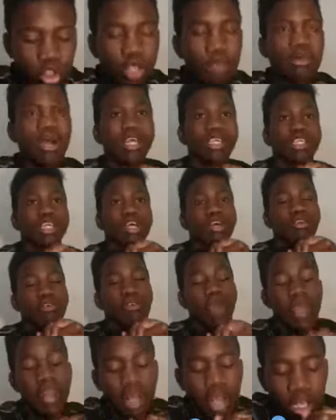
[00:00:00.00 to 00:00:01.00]
on my channel
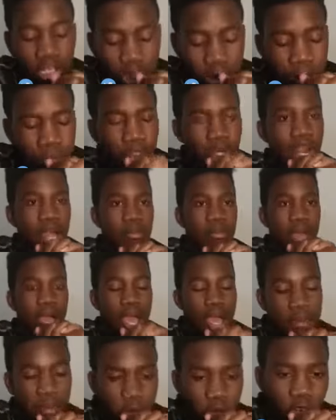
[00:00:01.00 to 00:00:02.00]
right now, subscribe.
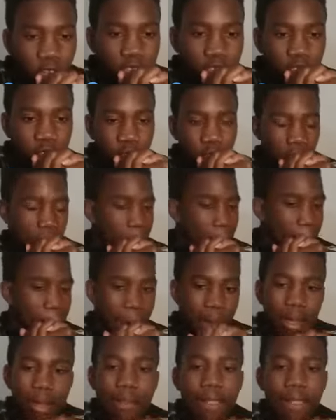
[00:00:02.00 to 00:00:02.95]
I'm going to um,